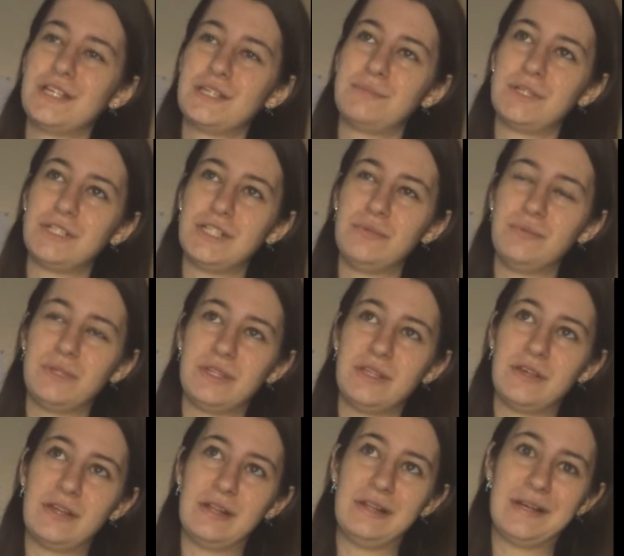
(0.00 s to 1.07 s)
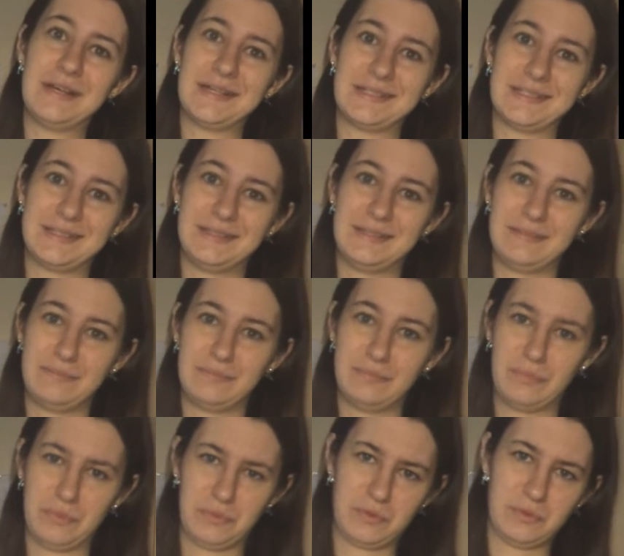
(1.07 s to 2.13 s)
Especially with the last
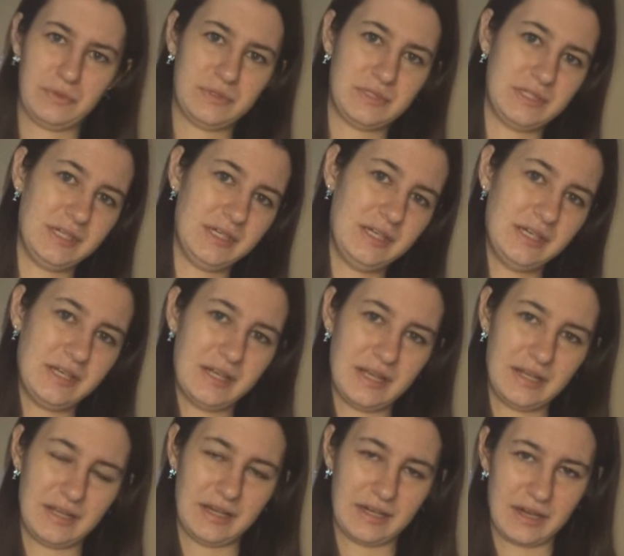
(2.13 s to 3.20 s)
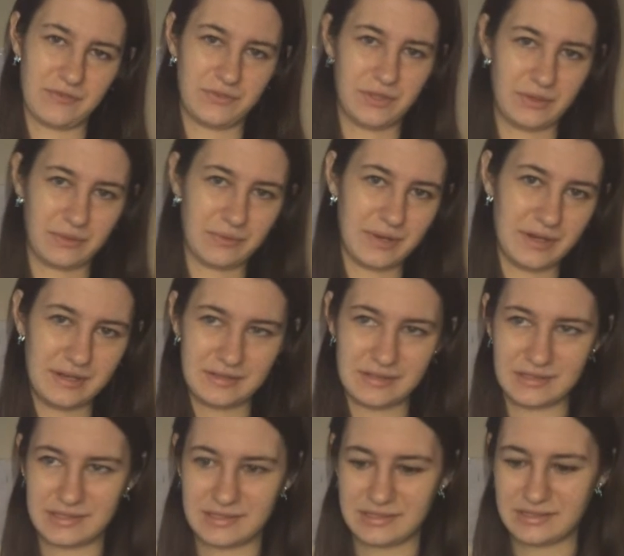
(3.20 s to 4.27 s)
scene at, like, after the
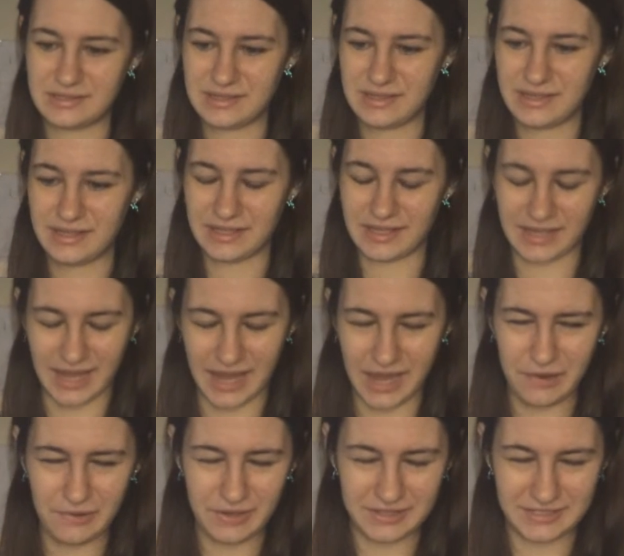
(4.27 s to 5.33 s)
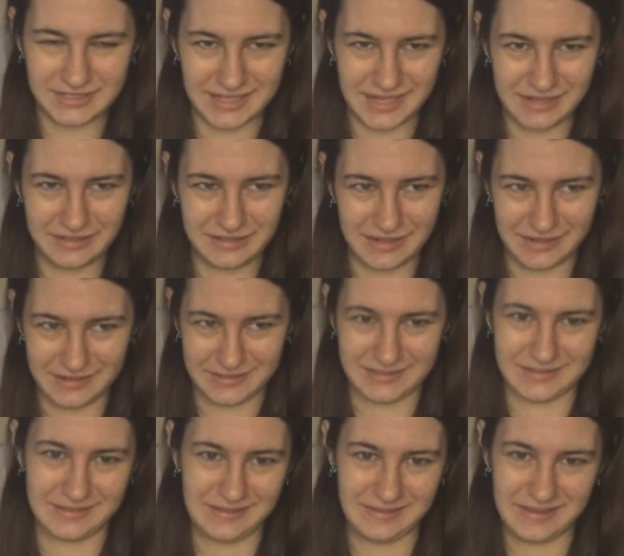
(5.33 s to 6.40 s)
credits. Like, how are the tank gangs
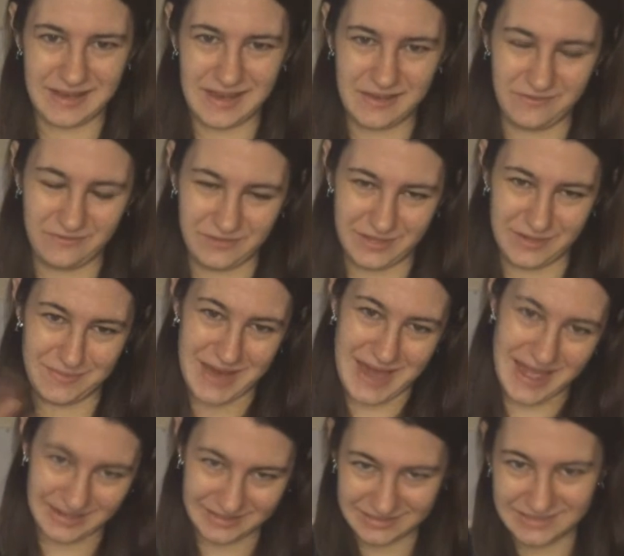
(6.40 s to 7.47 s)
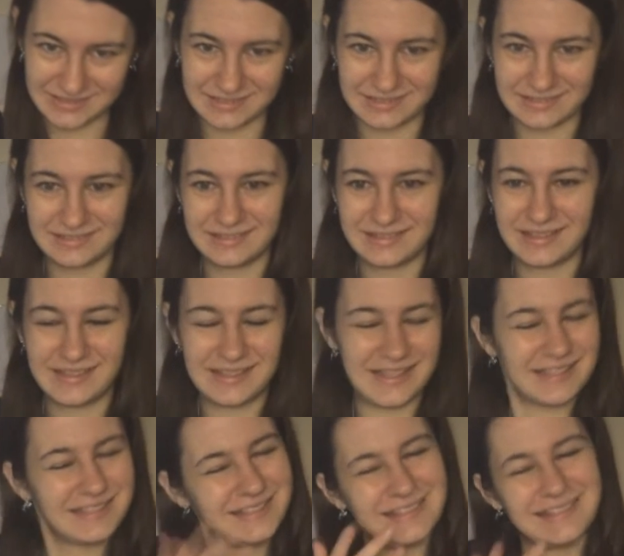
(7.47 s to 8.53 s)
still alive in the bags?
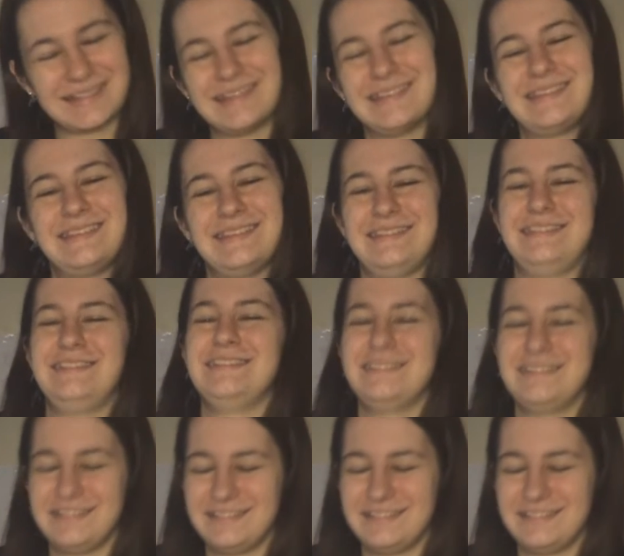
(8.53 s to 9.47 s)
That's disgusting.